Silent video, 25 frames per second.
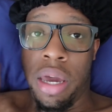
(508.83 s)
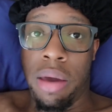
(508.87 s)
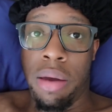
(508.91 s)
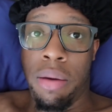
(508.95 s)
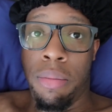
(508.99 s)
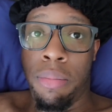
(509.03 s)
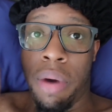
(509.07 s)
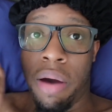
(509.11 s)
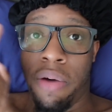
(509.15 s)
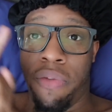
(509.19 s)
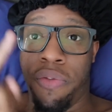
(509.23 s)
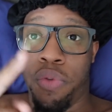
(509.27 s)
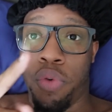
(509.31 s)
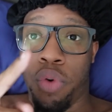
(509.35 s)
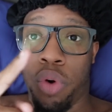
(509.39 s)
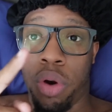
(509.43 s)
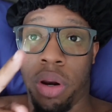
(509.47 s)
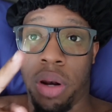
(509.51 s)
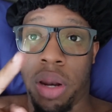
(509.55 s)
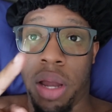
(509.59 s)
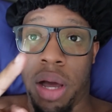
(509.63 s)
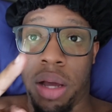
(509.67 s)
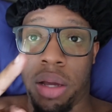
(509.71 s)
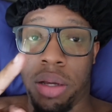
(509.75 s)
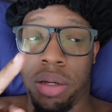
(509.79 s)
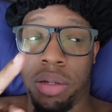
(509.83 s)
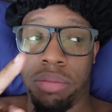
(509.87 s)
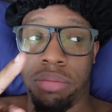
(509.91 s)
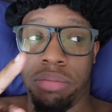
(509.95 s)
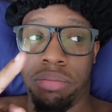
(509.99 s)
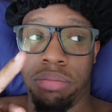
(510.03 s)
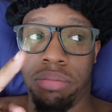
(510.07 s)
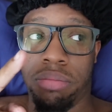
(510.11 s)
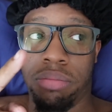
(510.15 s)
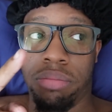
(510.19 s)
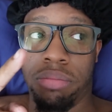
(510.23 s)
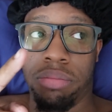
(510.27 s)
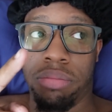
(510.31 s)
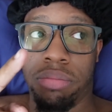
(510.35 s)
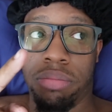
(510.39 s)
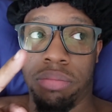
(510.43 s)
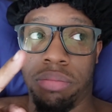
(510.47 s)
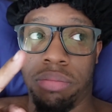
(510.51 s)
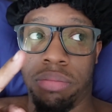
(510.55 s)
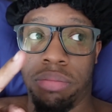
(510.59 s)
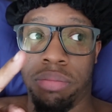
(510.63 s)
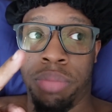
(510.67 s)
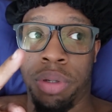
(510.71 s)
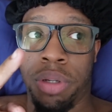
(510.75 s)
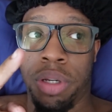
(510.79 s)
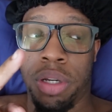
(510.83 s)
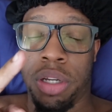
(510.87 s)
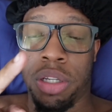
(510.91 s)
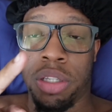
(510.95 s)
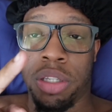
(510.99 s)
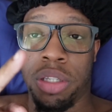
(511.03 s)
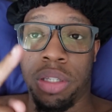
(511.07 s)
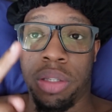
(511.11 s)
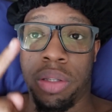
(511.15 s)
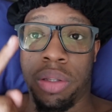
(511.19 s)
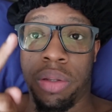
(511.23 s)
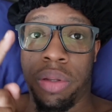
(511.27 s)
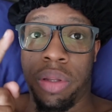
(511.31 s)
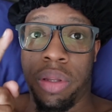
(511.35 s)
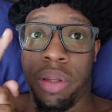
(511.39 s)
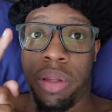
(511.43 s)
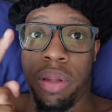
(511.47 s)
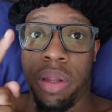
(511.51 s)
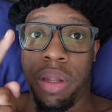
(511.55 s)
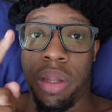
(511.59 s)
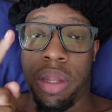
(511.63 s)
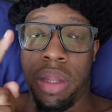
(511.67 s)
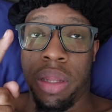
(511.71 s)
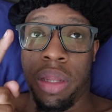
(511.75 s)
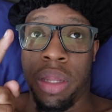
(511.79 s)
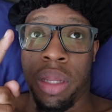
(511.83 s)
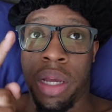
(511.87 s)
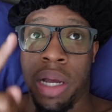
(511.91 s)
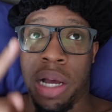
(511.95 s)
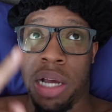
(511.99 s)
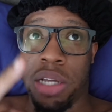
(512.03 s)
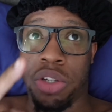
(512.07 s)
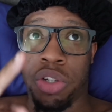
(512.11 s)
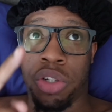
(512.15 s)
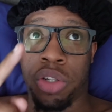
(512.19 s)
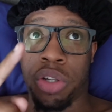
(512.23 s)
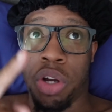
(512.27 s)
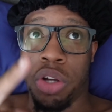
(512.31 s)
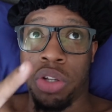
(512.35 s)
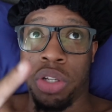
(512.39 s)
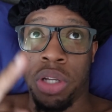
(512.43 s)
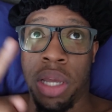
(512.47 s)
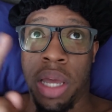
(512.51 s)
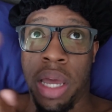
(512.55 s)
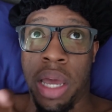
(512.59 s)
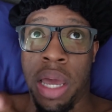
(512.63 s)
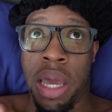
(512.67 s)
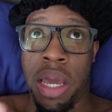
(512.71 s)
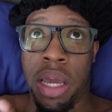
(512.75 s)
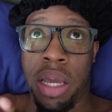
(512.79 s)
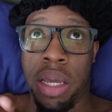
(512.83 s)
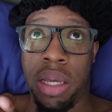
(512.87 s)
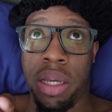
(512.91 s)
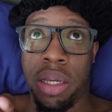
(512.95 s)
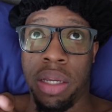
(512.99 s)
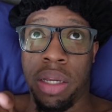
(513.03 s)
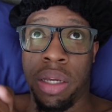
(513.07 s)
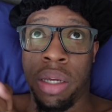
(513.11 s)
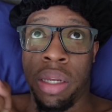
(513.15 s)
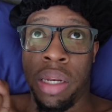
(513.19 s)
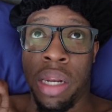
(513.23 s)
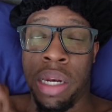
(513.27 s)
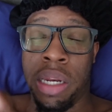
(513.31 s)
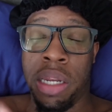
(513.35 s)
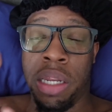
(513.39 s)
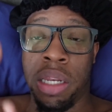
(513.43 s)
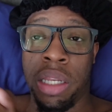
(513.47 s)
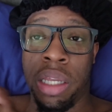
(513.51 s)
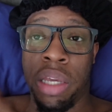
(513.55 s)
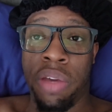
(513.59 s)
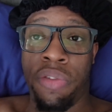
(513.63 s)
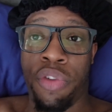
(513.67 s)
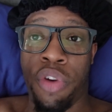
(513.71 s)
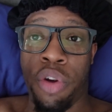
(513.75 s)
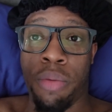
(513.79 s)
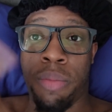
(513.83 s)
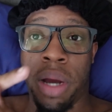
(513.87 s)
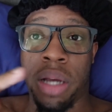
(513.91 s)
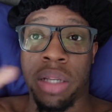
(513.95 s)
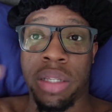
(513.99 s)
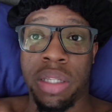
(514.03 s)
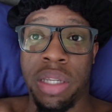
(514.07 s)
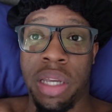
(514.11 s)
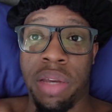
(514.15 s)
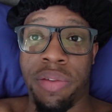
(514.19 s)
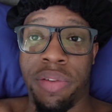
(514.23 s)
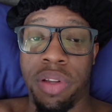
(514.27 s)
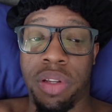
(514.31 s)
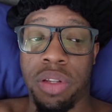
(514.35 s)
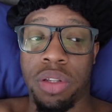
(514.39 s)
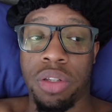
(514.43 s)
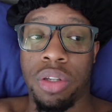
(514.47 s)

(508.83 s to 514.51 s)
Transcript: by four o'clock because the concert starts at eight, and I need to leave here by seven.